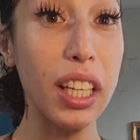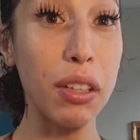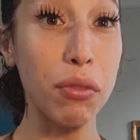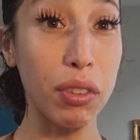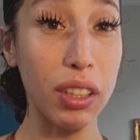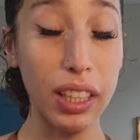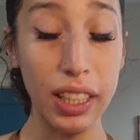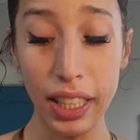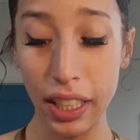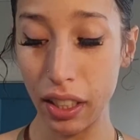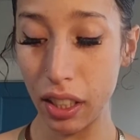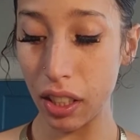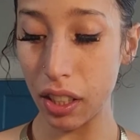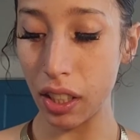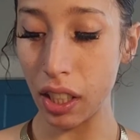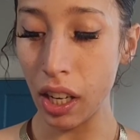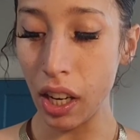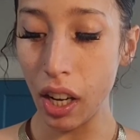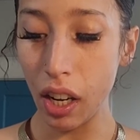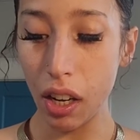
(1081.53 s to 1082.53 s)
and
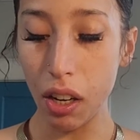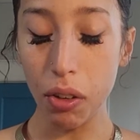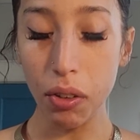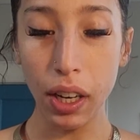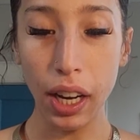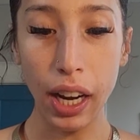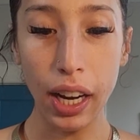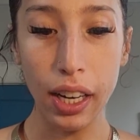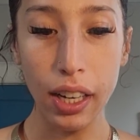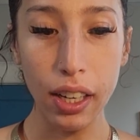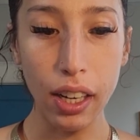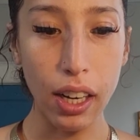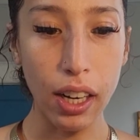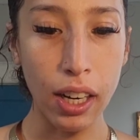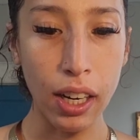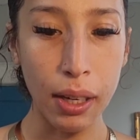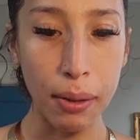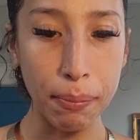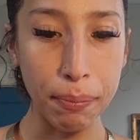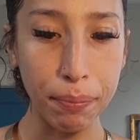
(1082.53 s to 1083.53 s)
released, okay?
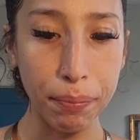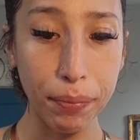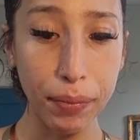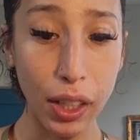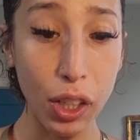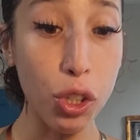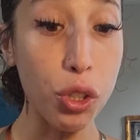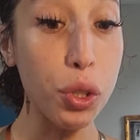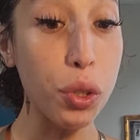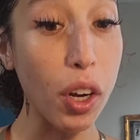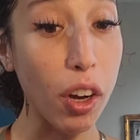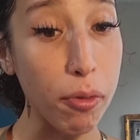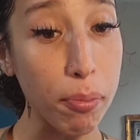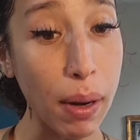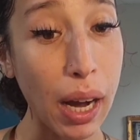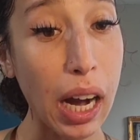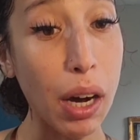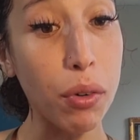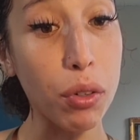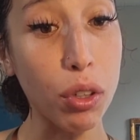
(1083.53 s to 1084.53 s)
And you do have
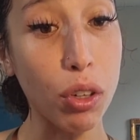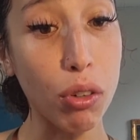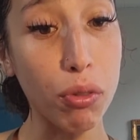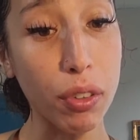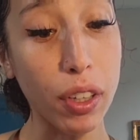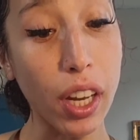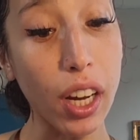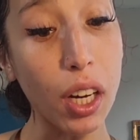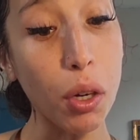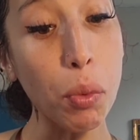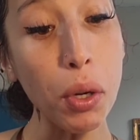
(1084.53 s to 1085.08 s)
power over here.